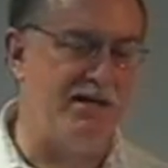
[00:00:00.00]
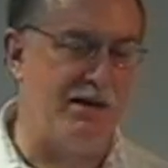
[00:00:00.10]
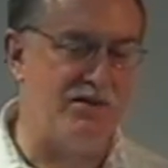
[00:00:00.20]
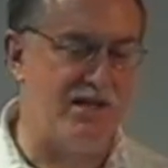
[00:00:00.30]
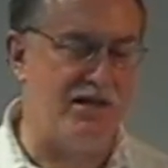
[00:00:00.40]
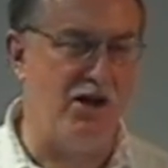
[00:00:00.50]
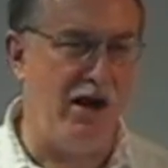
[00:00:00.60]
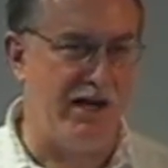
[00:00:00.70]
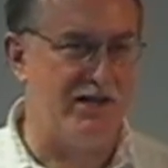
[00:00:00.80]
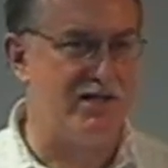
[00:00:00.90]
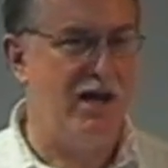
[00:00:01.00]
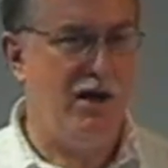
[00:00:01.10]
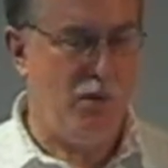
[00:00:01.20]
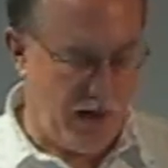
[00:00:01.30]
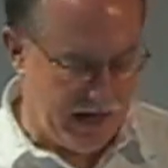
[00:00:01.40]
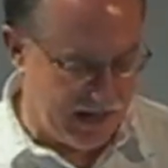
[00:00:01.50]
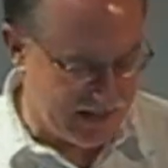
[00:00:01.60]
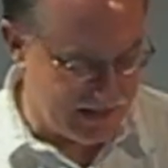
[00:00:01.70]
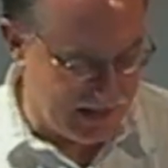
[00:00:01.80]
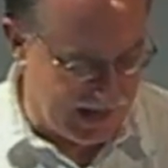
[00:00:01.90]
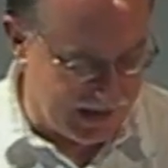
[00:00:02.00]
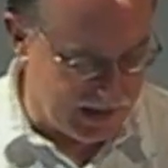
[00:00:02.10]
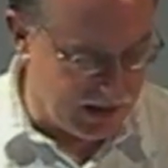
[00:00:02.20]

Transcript: that was in the audience went and, and